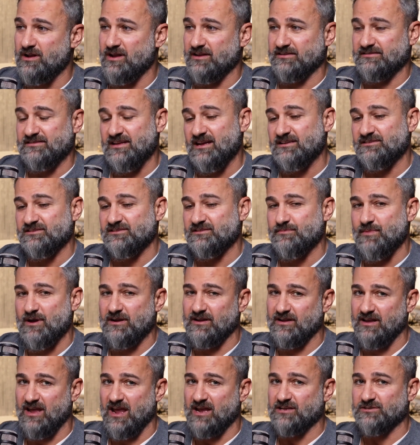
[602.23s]
it's not just about
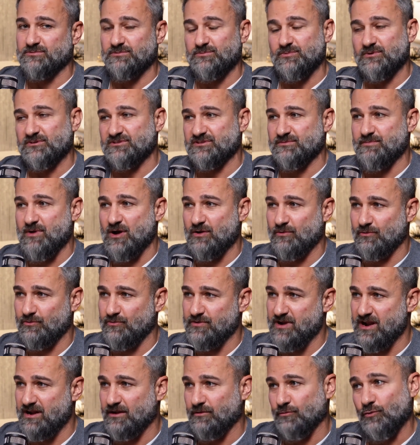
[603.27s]
engagement, but it's about
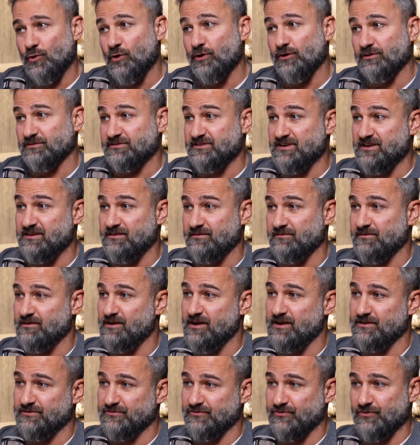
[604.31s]
creating loyalty,
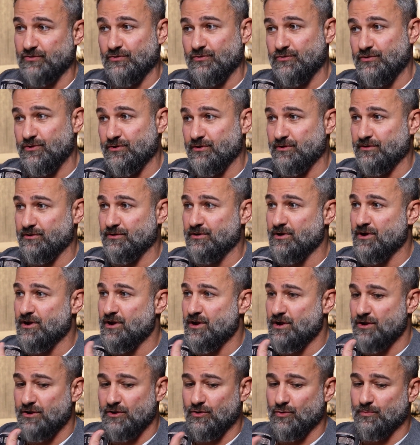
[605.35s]
right? So
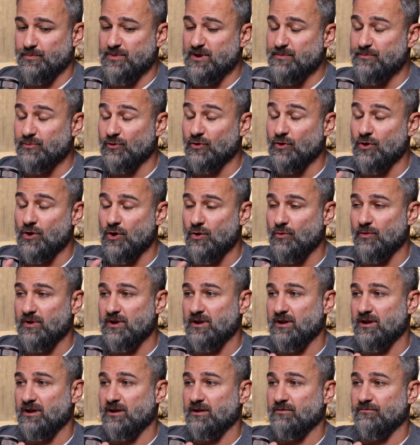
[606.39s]
people go
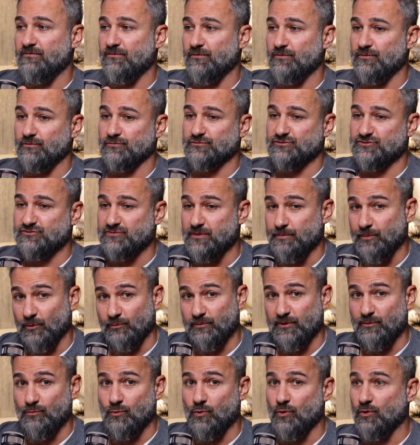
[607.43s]
and for those triple
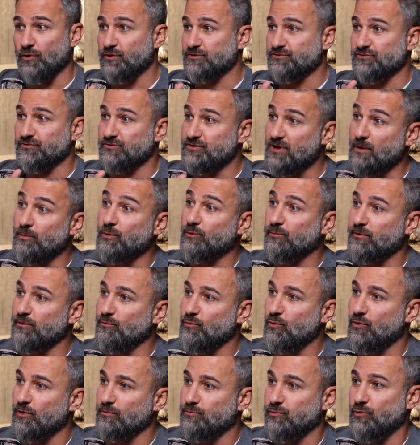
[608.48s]
rewards or double
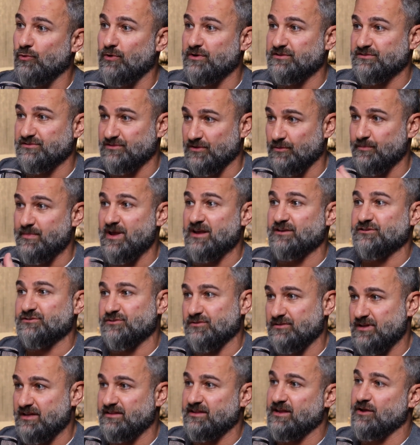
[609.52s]
reward points, they'll make
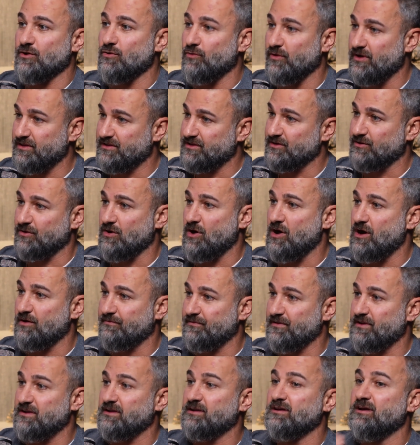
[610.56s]
sure that they go get their
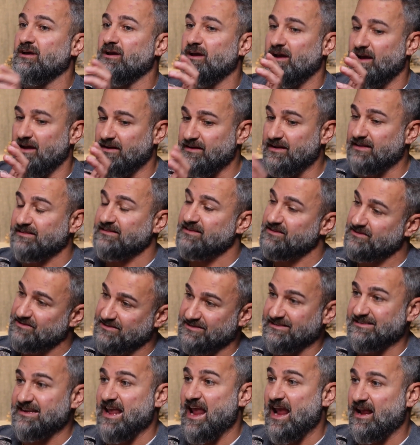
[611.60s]
coffee and that they're
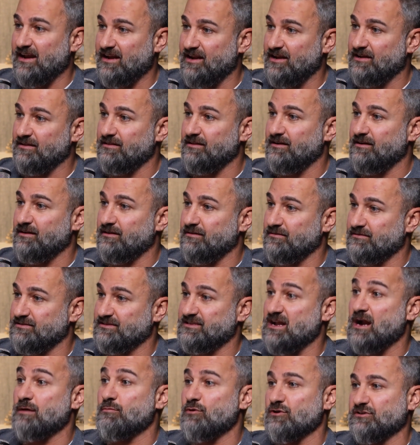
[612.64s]
scanning their
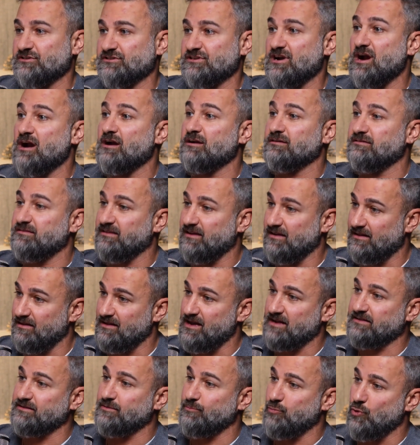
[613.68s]
Starbucks card to
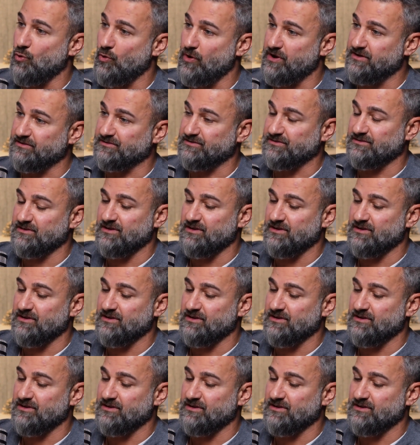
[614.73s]
collect the points.